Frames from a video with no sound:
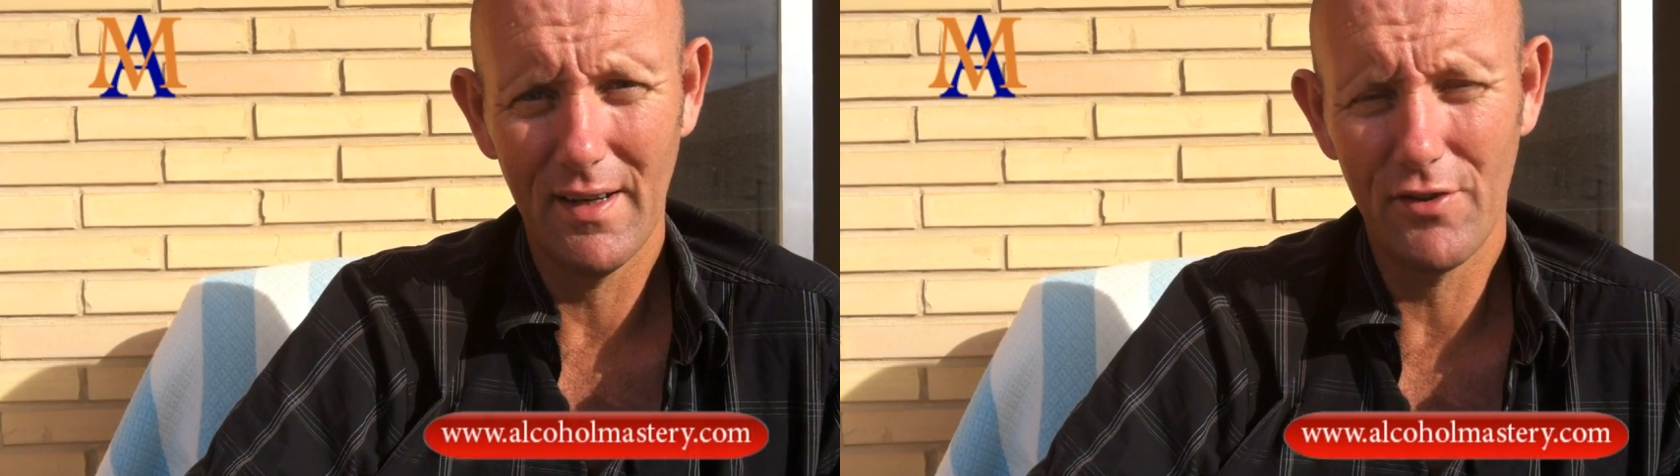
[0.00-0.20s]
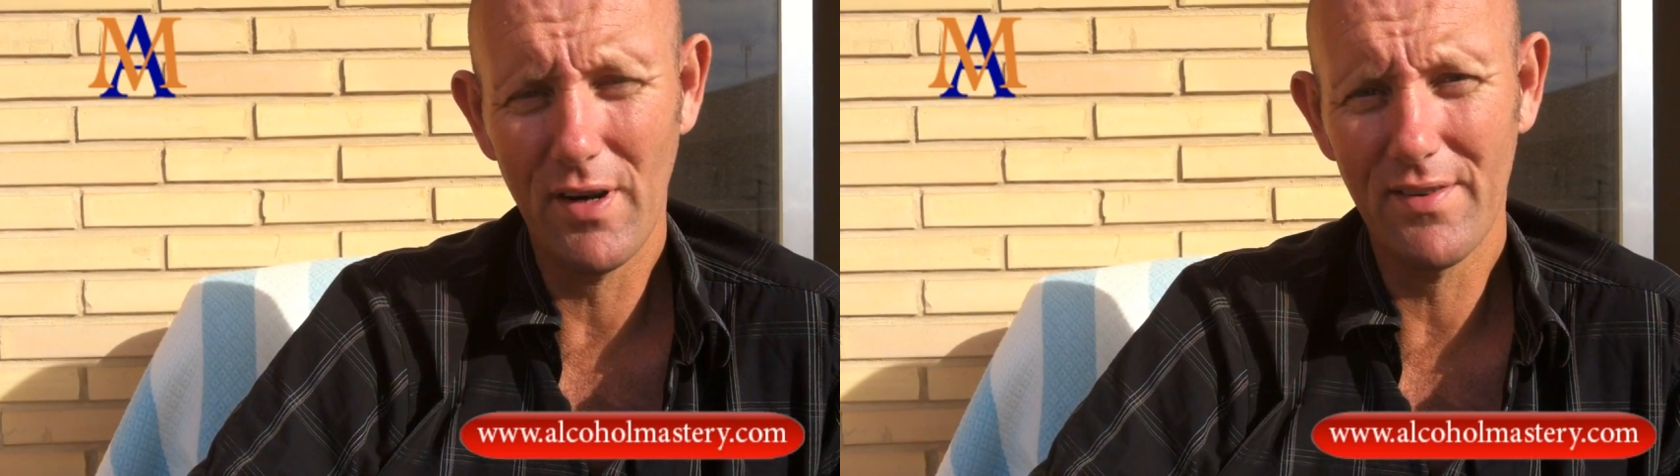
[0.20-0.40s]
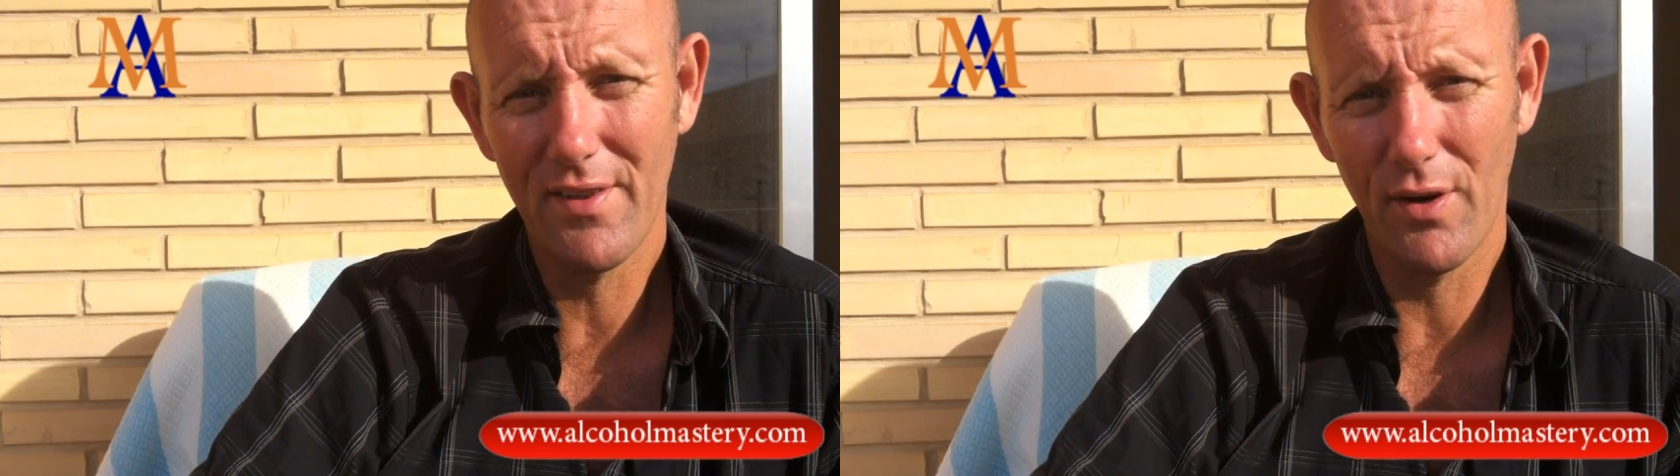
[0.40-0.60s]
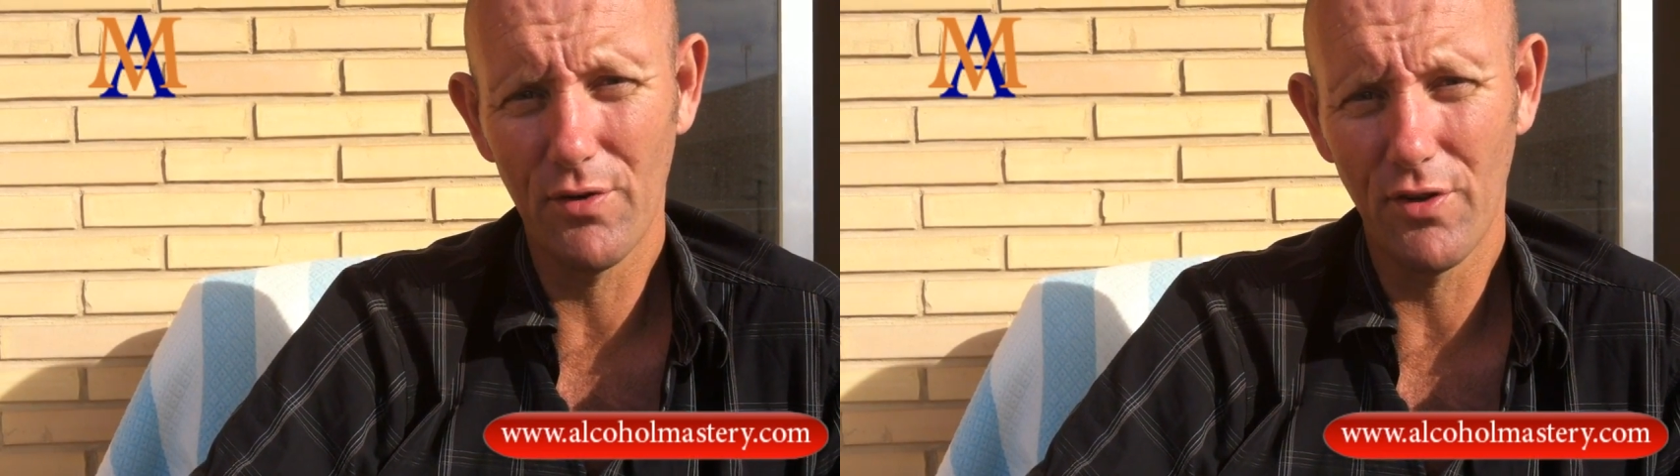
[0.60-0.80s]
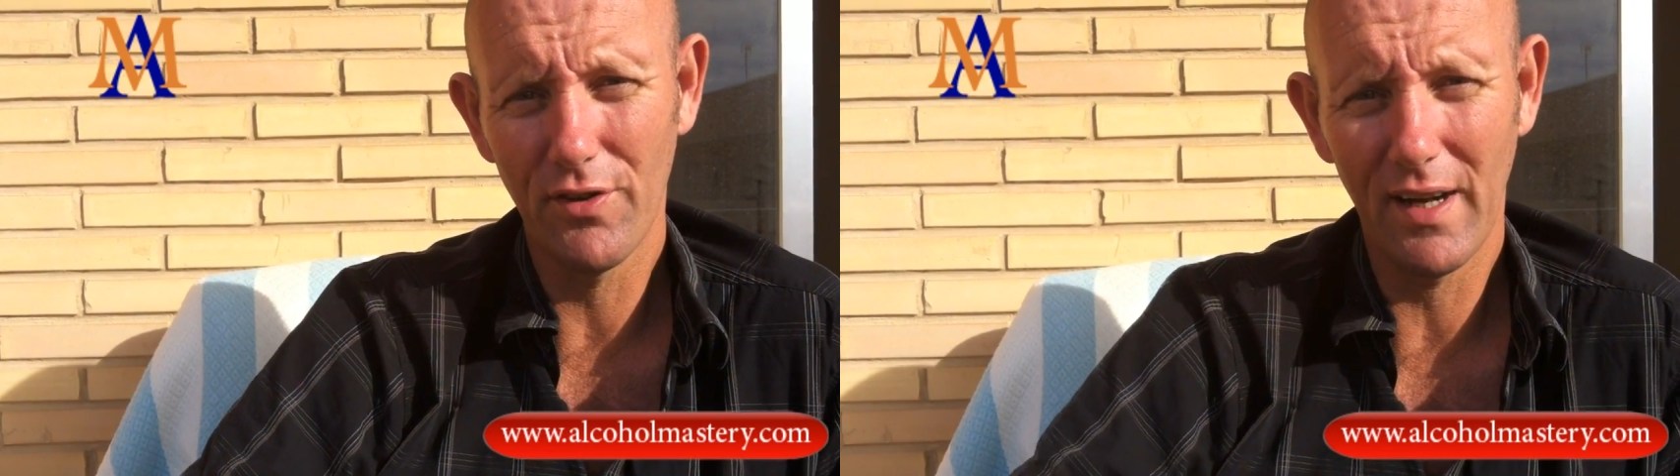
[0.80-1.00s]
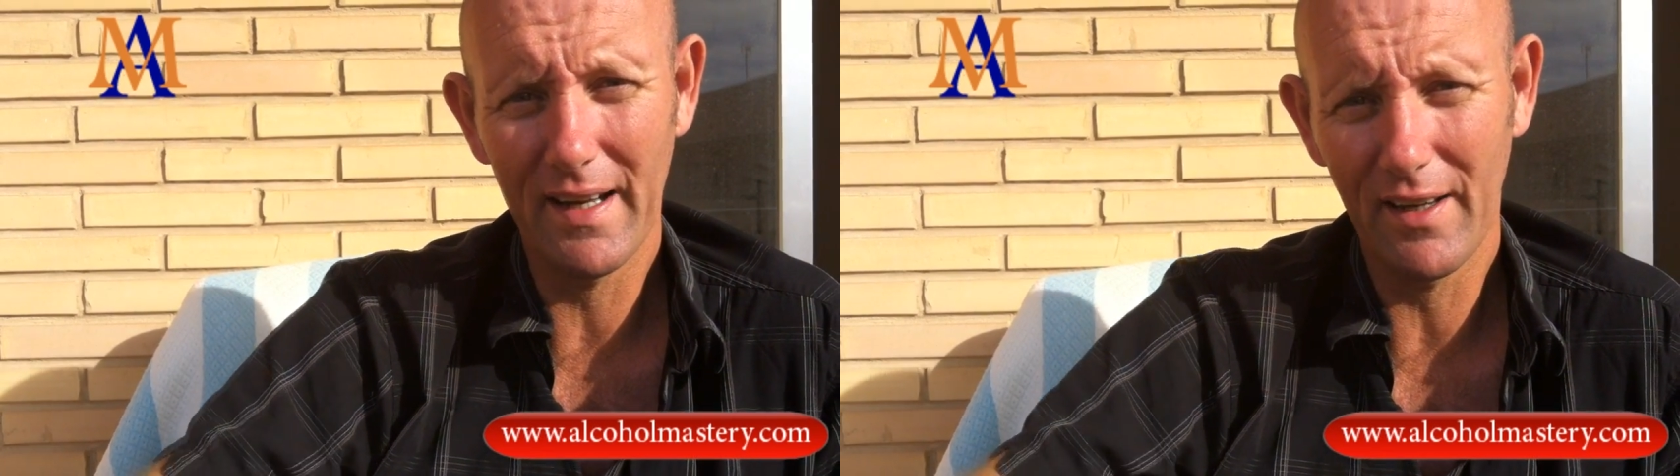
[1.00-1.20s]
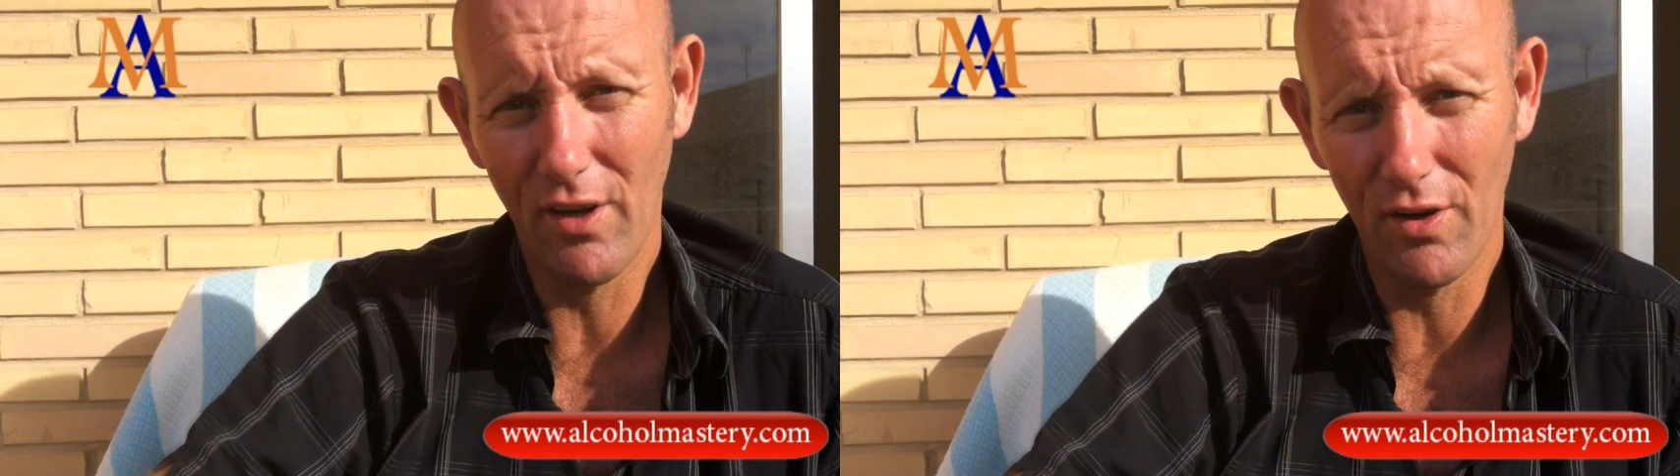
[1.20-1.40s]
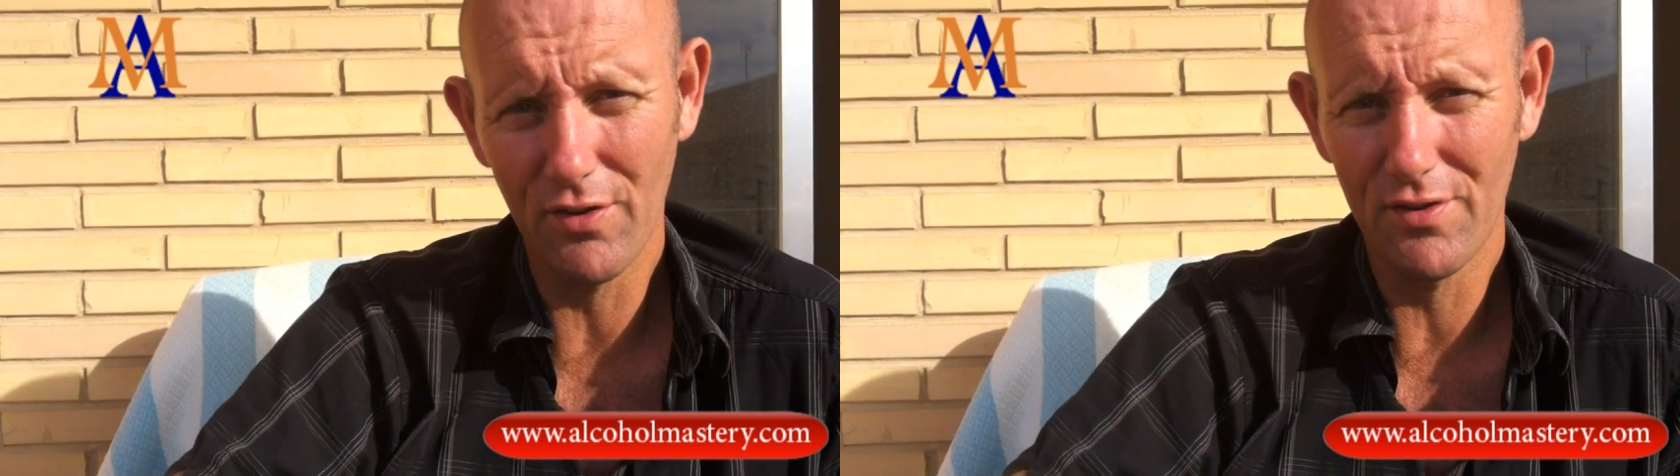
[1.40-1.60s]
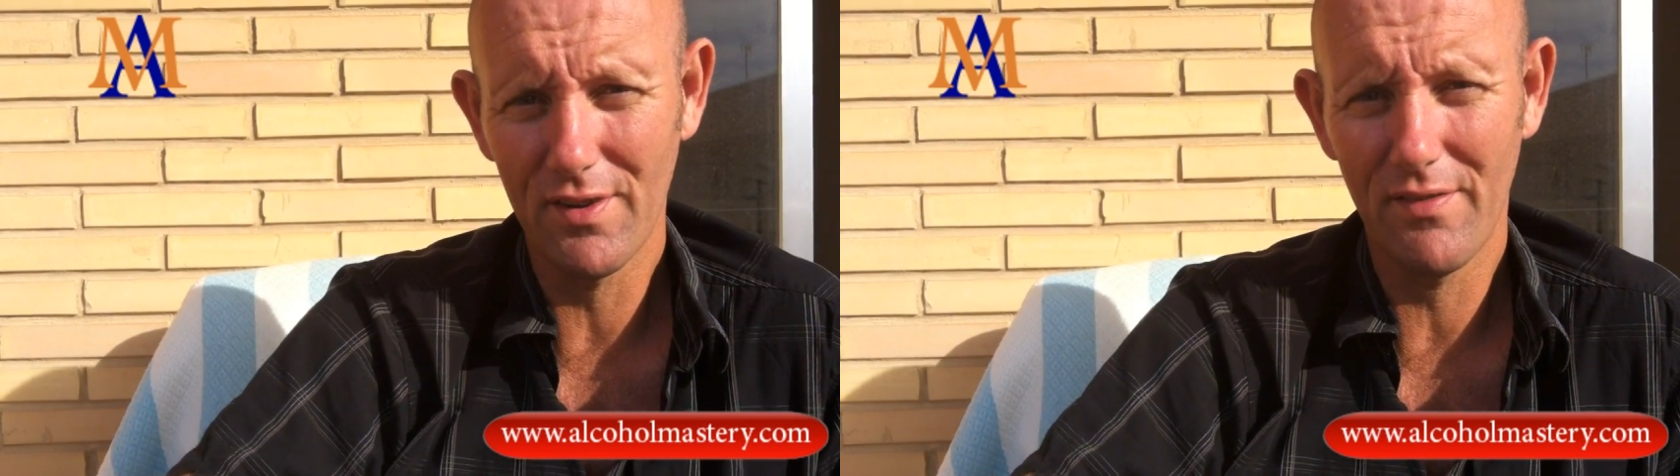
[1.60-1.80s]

address those underlying causes,